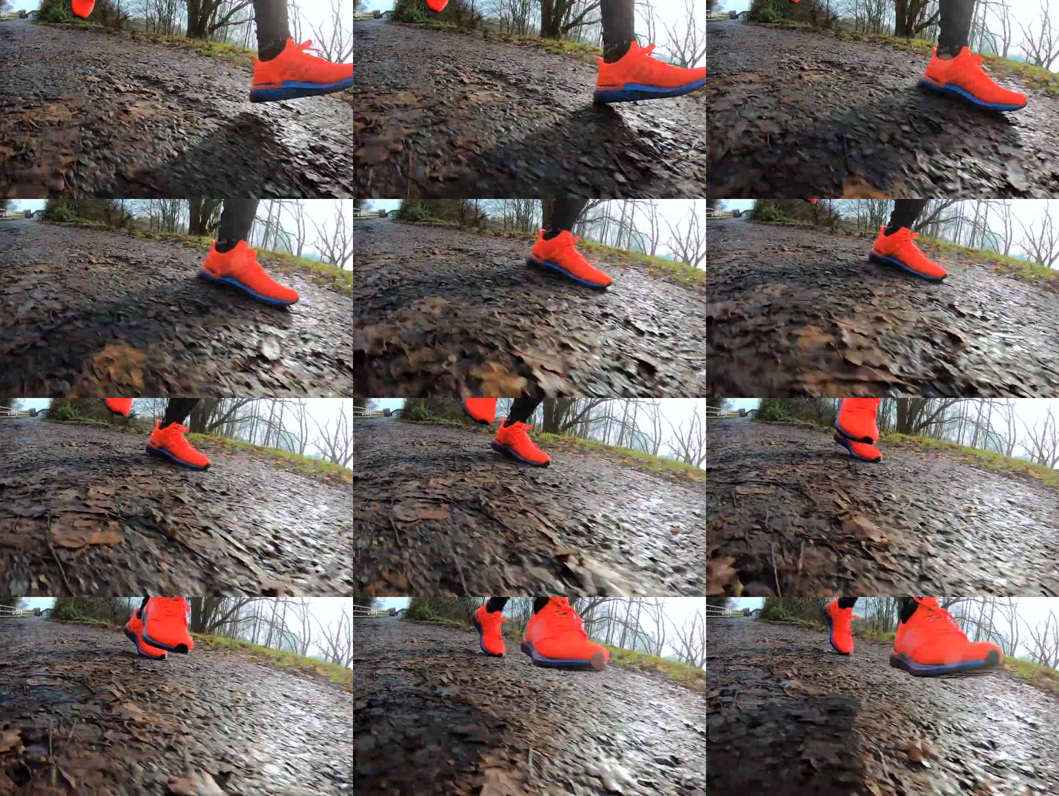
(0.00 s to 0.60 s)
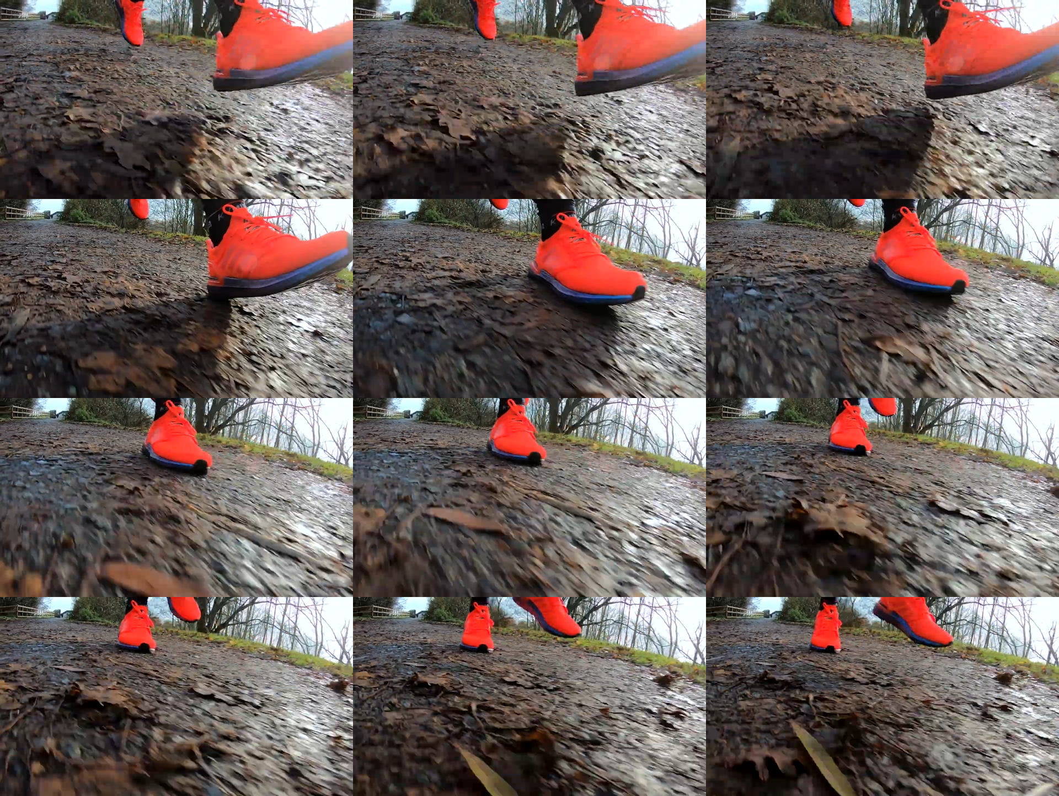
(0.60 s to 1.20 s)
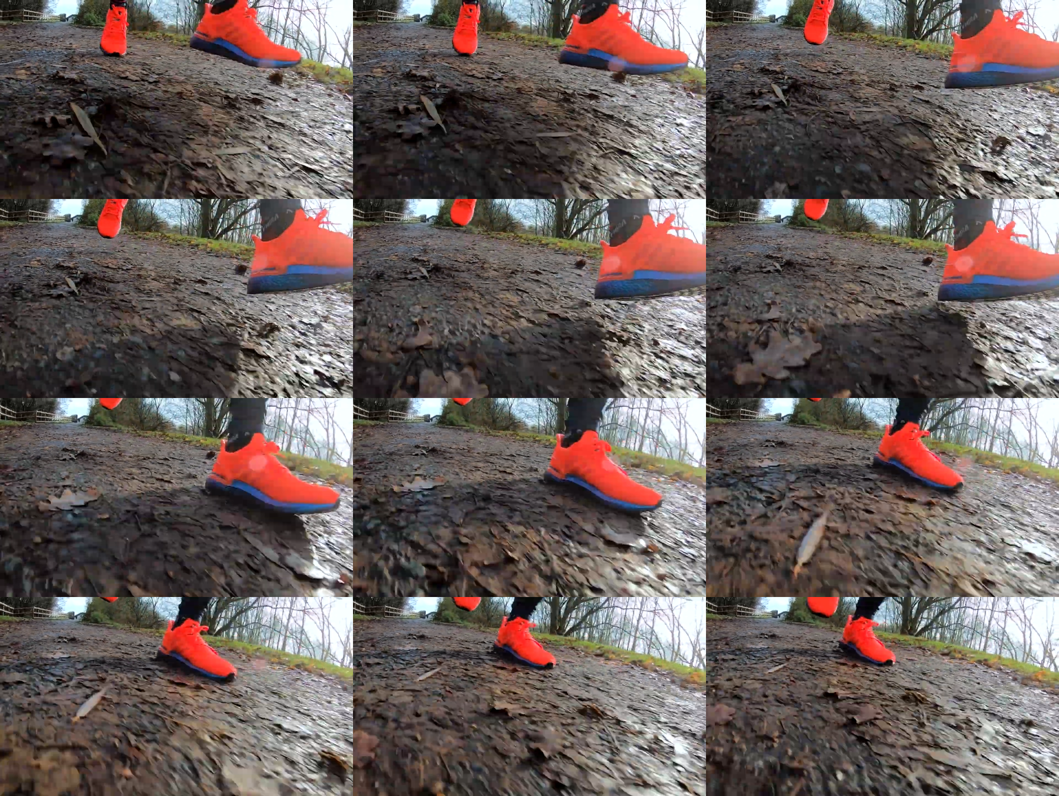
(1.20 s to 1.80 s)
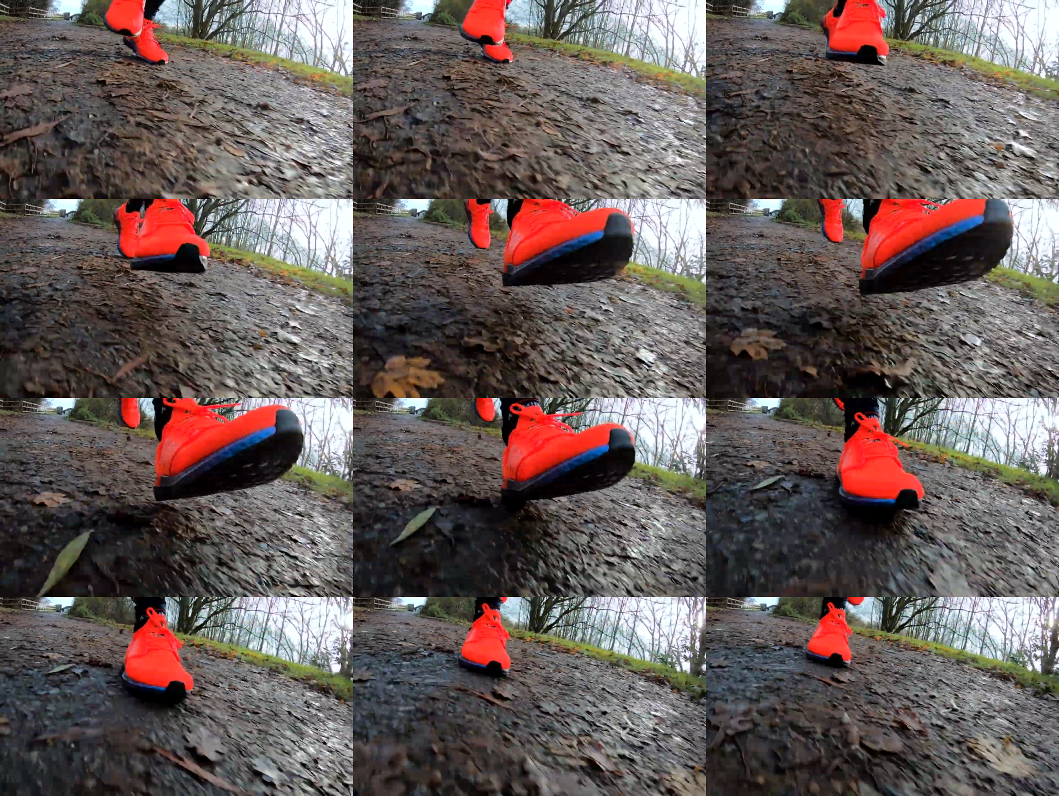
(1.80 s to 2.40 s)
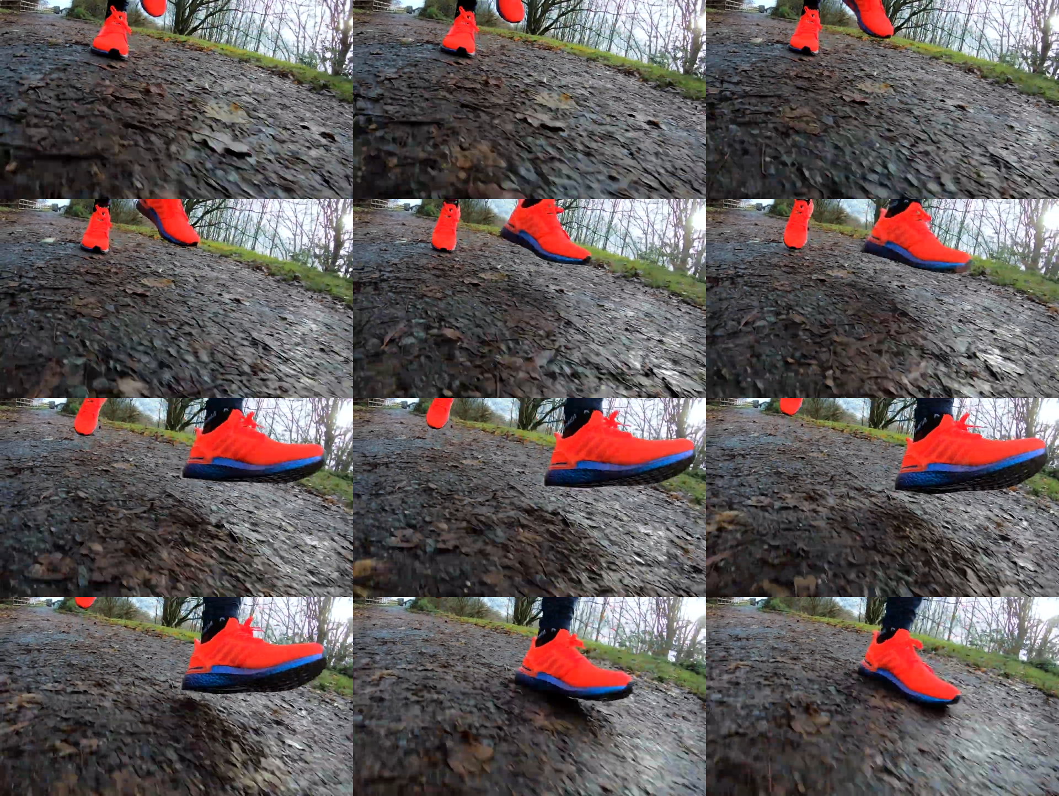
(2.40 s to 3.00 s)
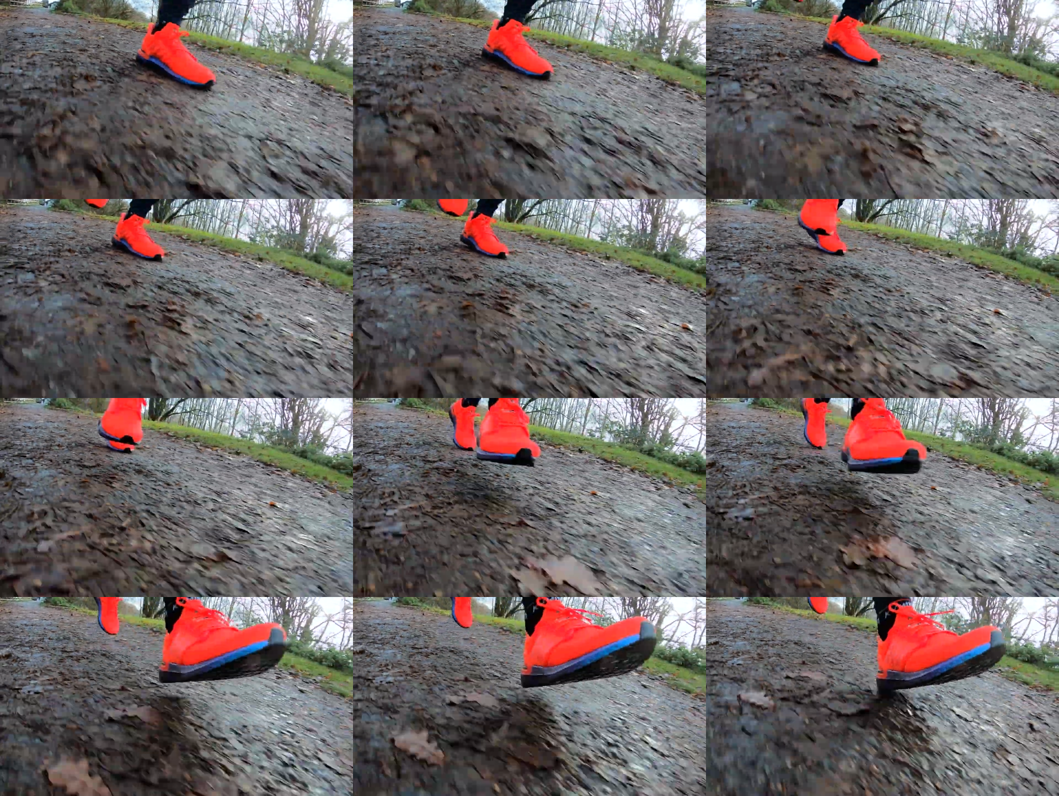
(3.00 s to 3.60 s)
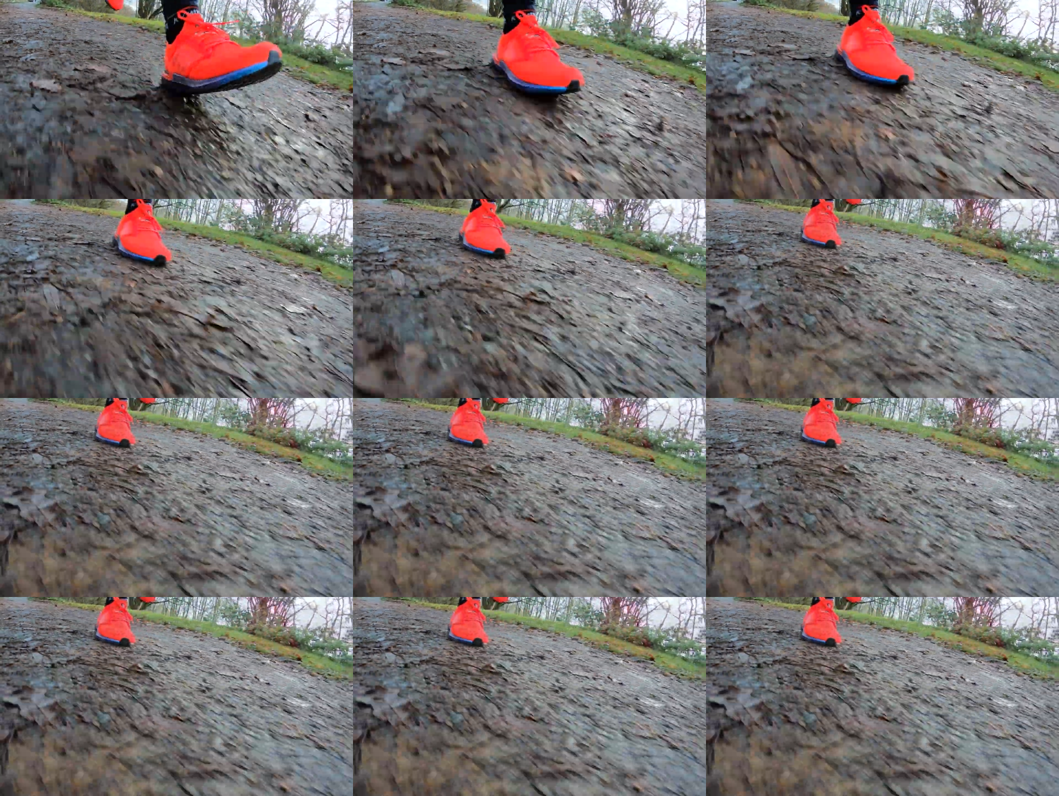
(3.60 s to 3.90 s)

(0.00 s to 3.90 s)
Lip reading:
(no speaker visible)